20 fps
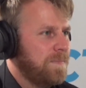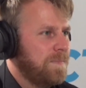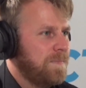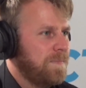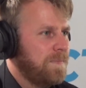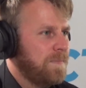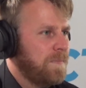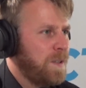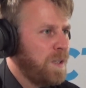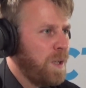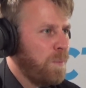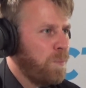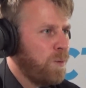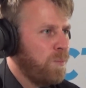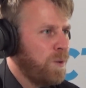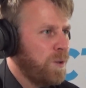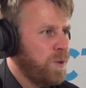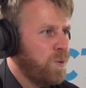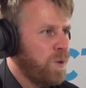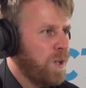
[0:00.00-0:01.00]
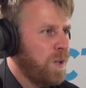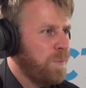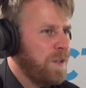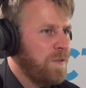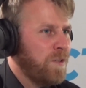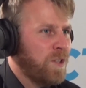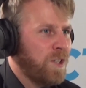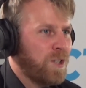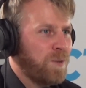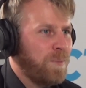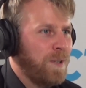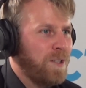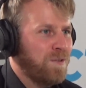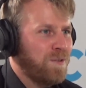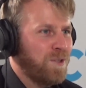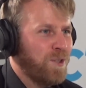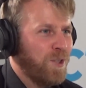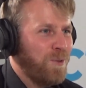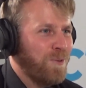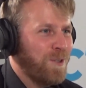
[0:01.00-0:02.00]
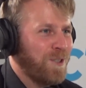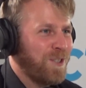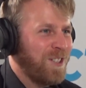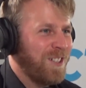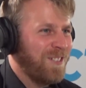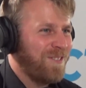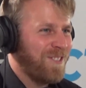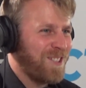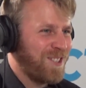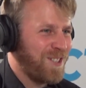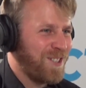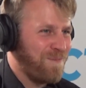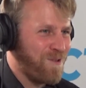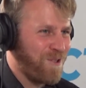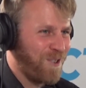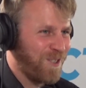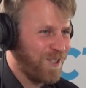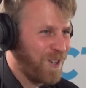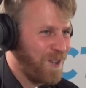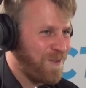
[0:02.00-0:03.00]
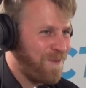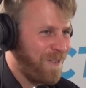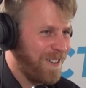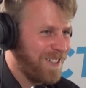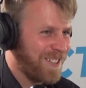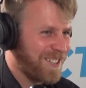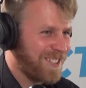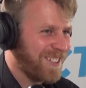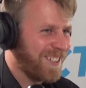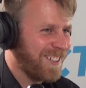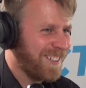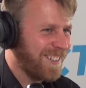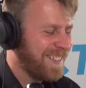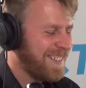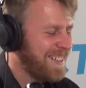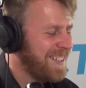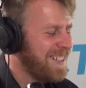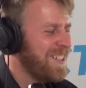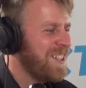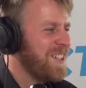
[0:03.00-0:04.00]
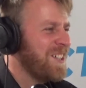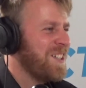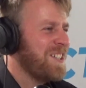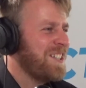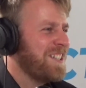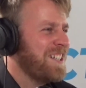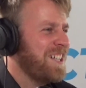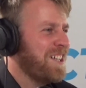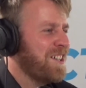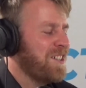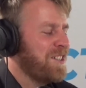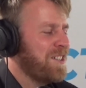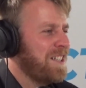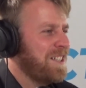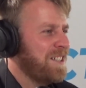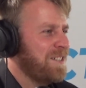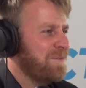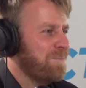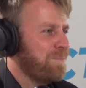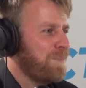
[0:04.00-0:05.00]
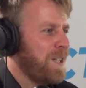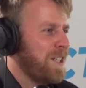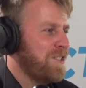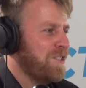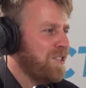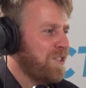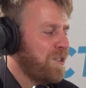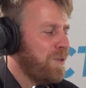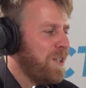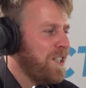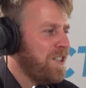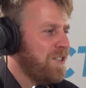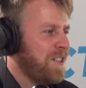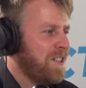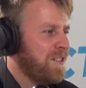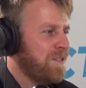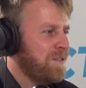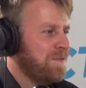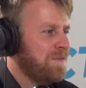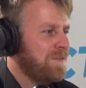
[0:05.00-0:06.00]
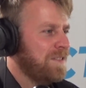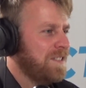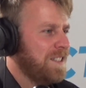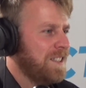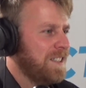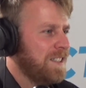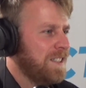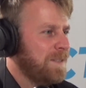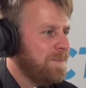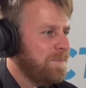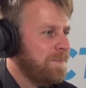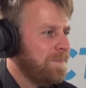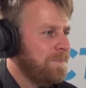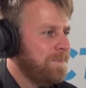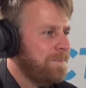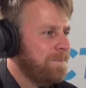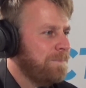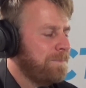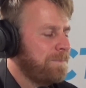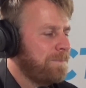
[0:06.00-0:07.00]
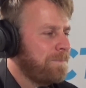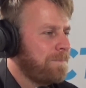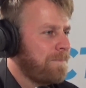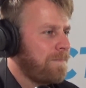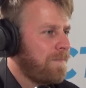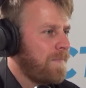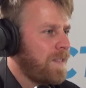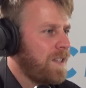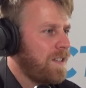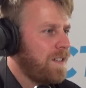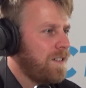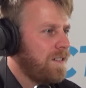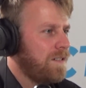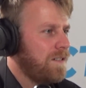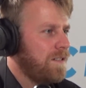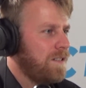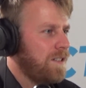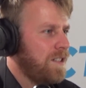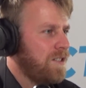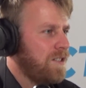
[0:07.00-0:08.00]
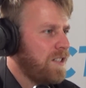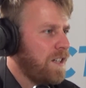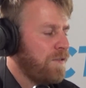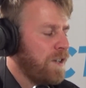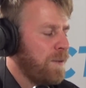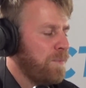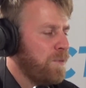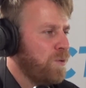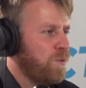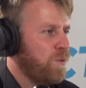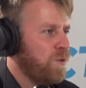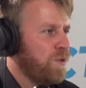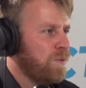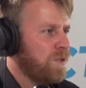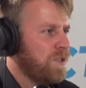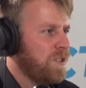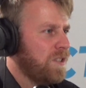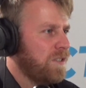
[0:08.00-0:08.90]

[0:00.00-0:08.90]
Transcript: They're probably all going to be very expensive soon once the borders open. So. Places in Queenstown, stuff up north. What's it?